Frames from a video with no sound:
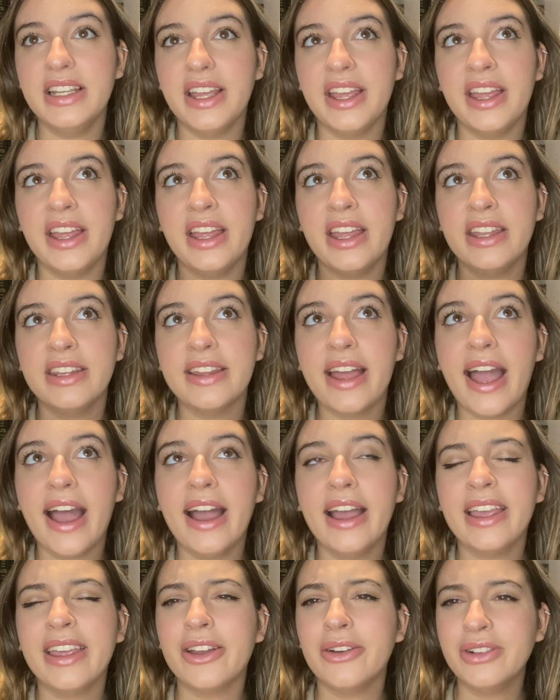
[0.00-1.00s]
and
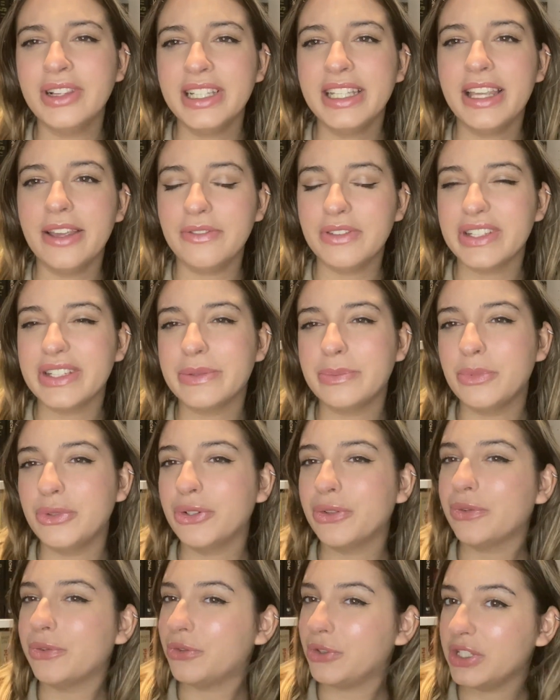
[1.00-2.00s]
I only gave this book
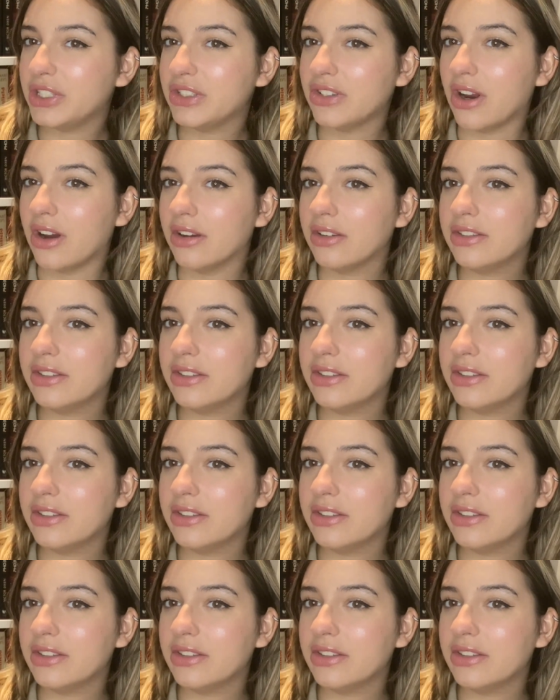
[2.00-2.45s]
3 stars.